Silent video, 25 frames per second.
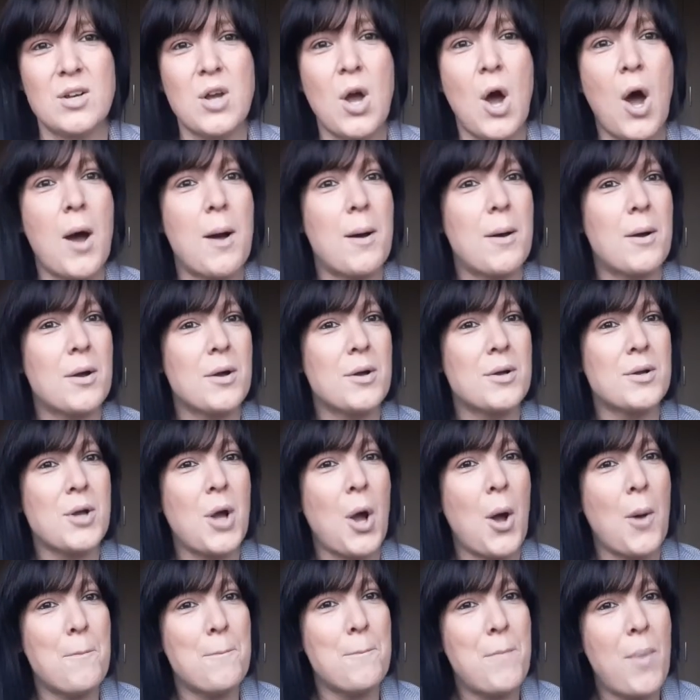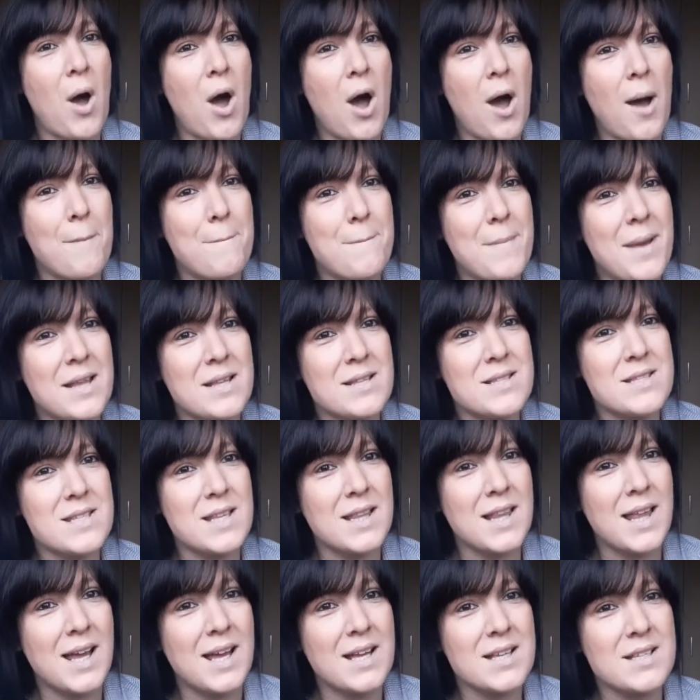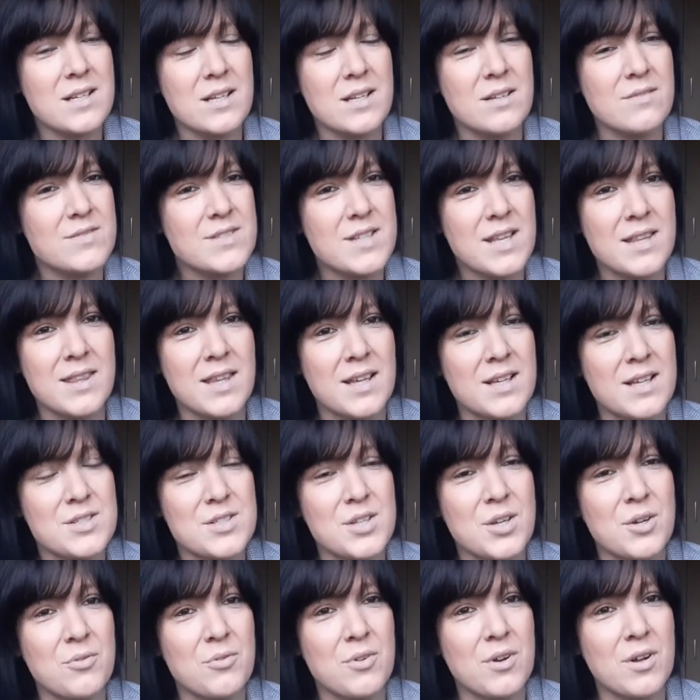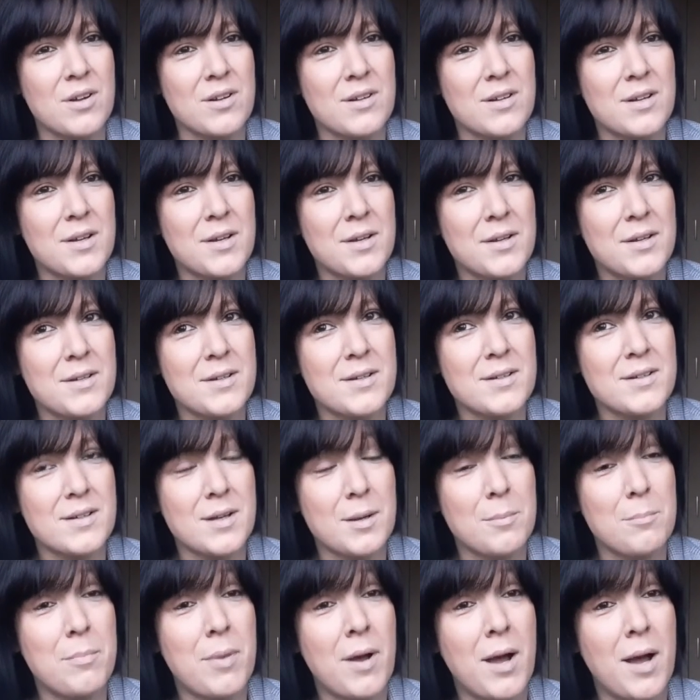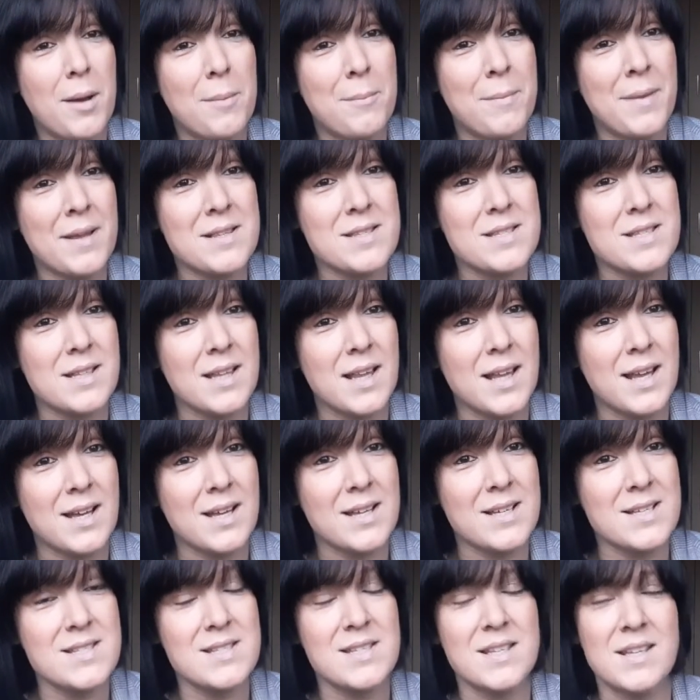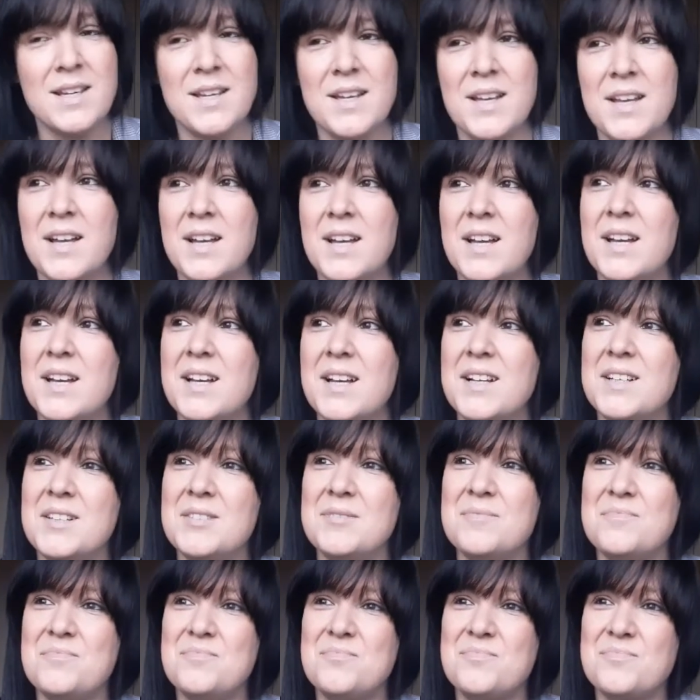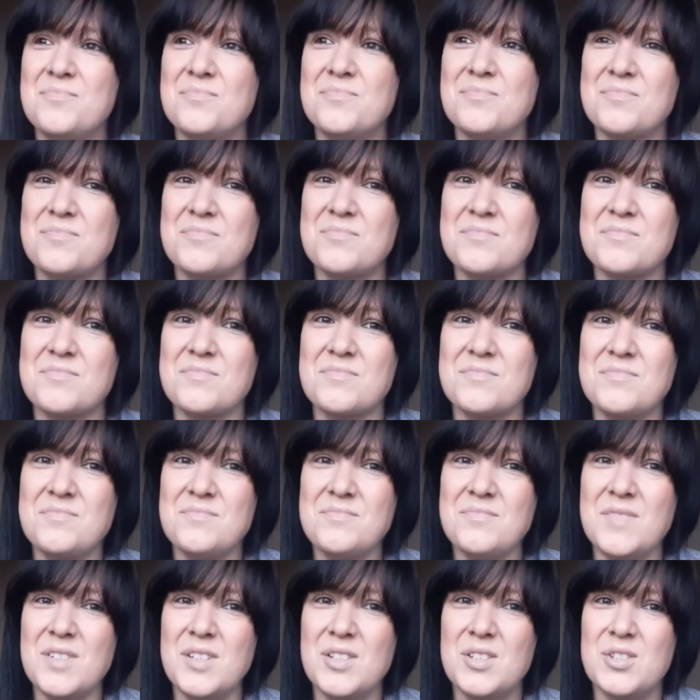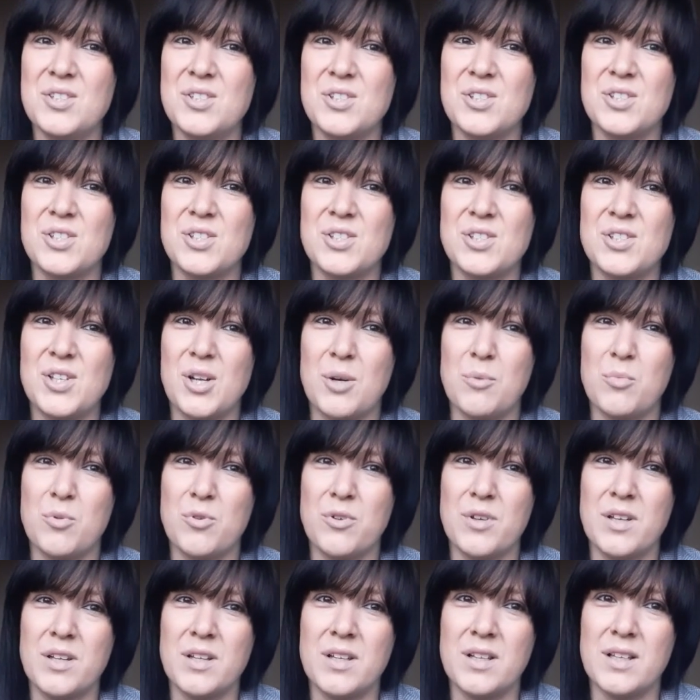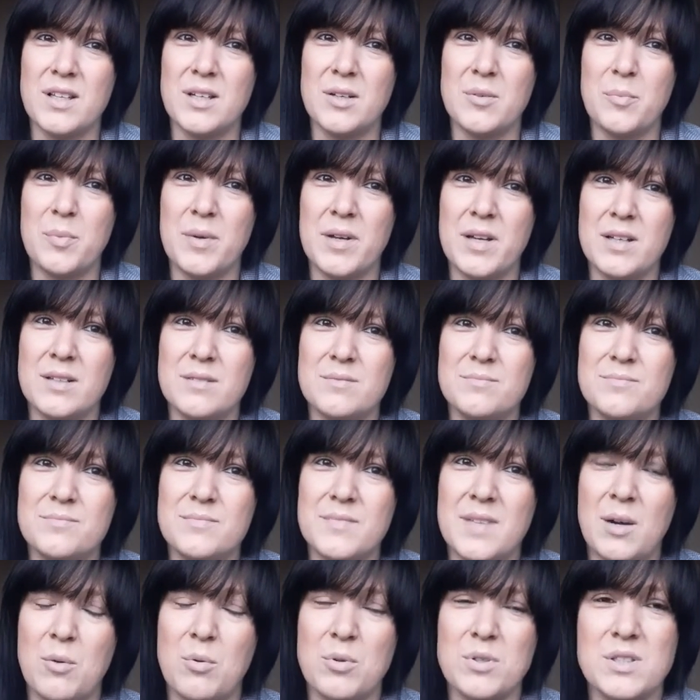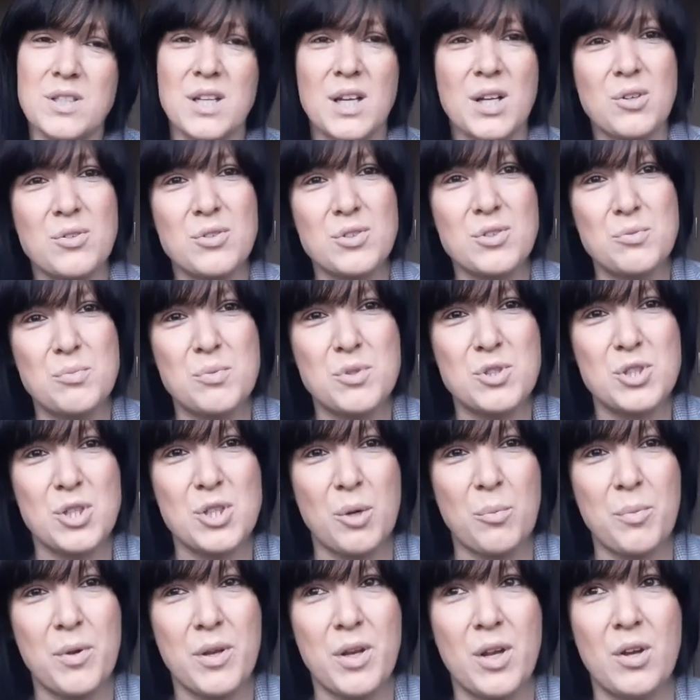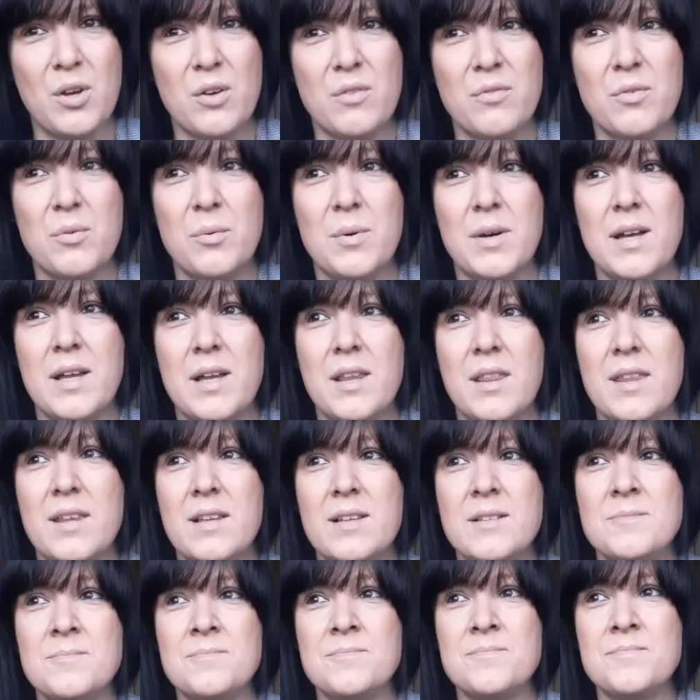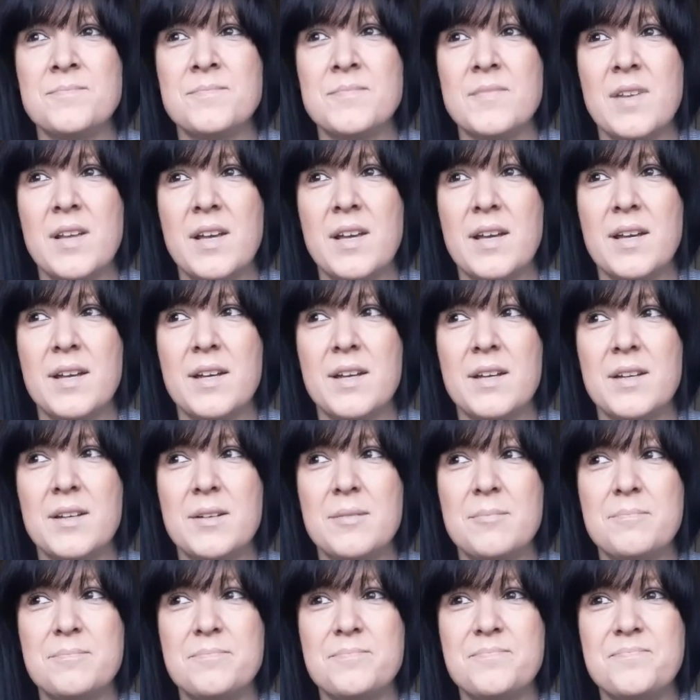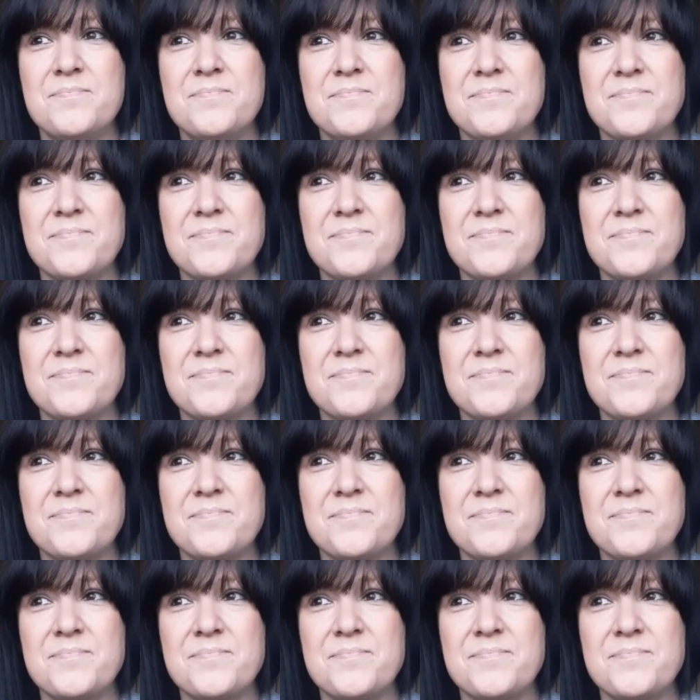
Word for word: compartmentalise. I've said that so wrong. Compartmentalise. Um, just to stop worrying a little bit. I want to get Christmas shopping over with. Um,